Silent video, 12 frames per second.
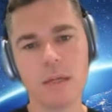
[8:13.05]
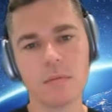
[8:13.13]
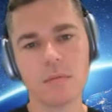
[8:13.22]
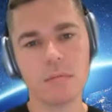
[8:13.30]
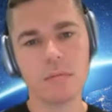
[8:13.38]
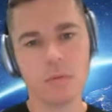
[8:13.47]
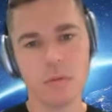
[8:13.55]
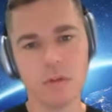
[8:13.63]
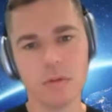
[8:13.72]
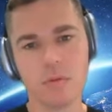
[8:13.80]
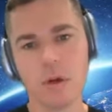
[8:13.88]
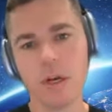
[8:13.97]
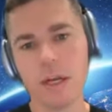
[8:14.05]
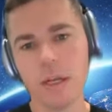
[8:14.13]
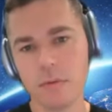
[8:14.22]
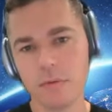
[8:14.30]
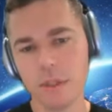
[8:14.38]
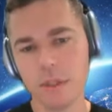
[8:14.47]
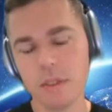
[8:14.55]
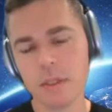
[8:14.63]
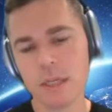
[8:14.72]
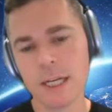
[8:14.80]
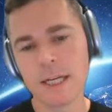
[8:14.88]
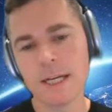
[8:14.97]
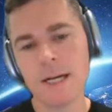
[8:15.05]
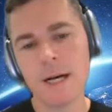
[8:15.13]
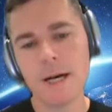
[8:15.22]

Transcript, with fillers: has doesn't run any of these